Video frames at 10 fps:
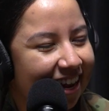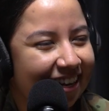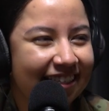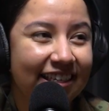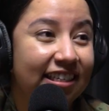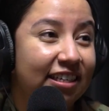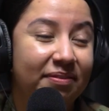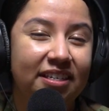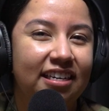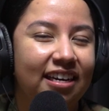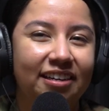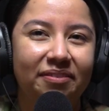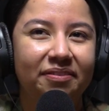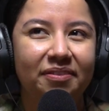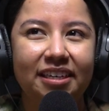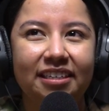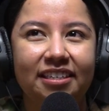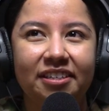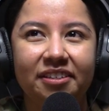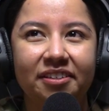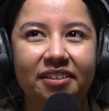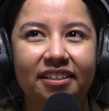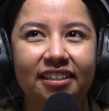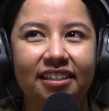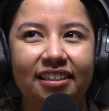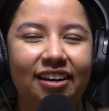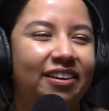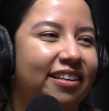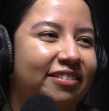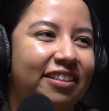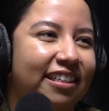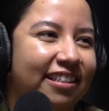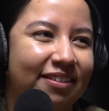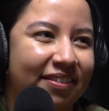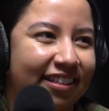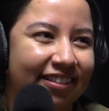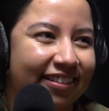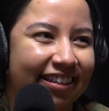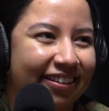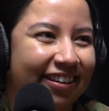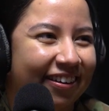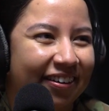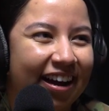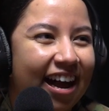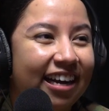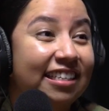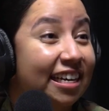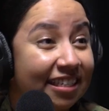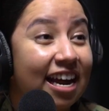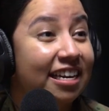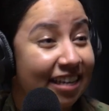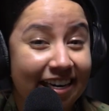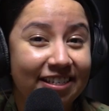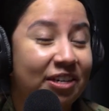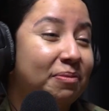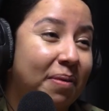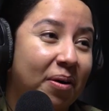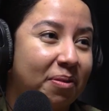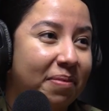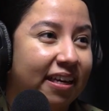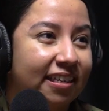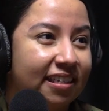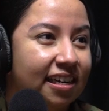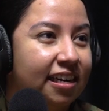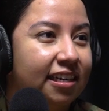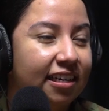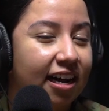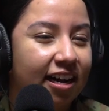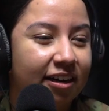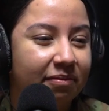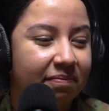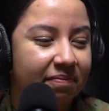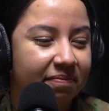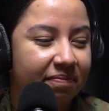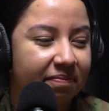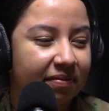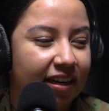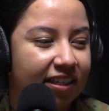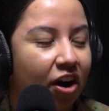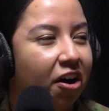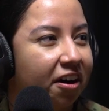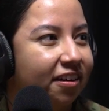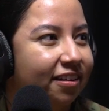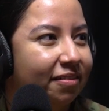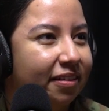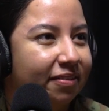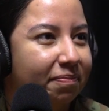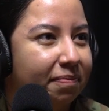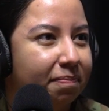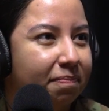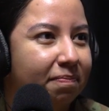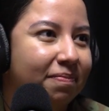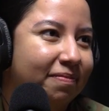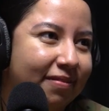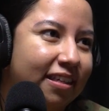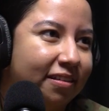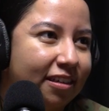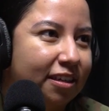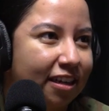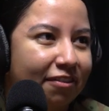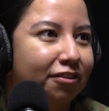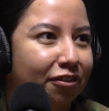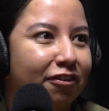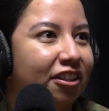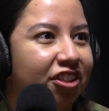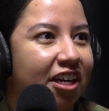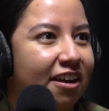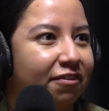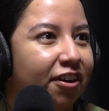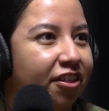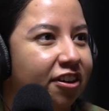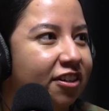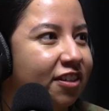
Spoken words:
It's up. We could do. Really, it's up to you. I don't know because I answered it both because it's hard. To differentiate for others.